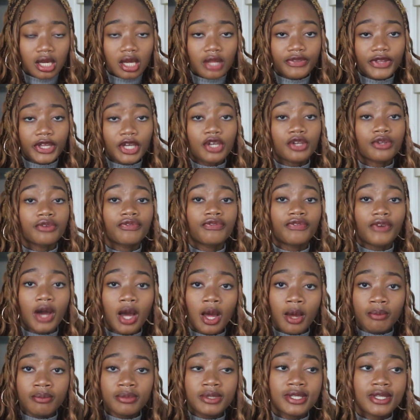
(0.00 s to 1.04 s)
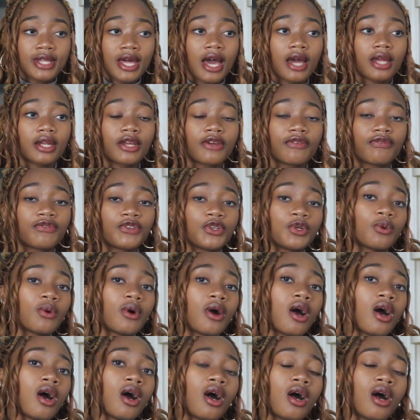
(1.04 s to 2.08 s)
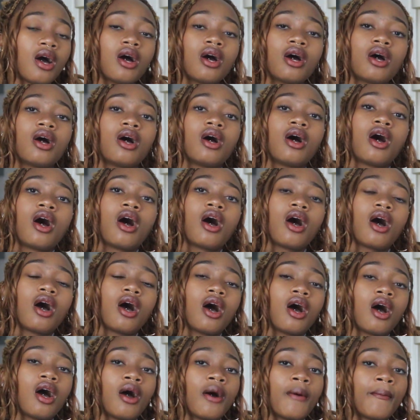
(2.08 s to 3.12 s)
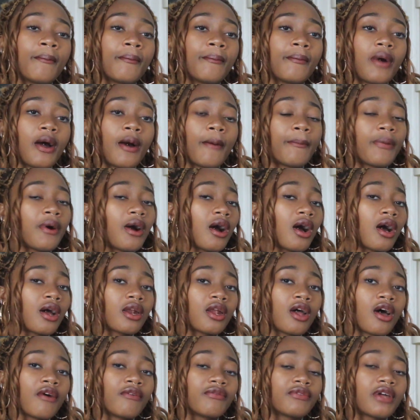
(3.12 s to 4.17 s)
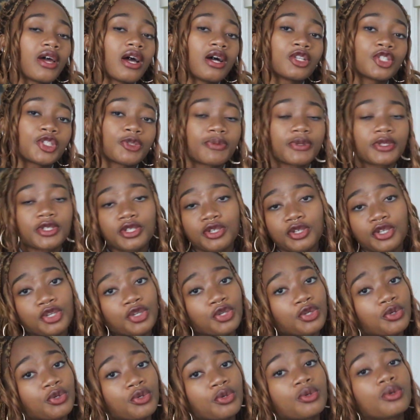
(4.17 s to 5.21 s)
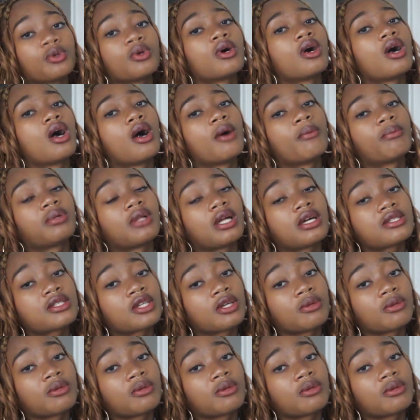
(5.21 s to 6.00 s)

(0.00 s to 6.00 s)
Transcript: They confirmed that if you are a part of the LGBTQ plus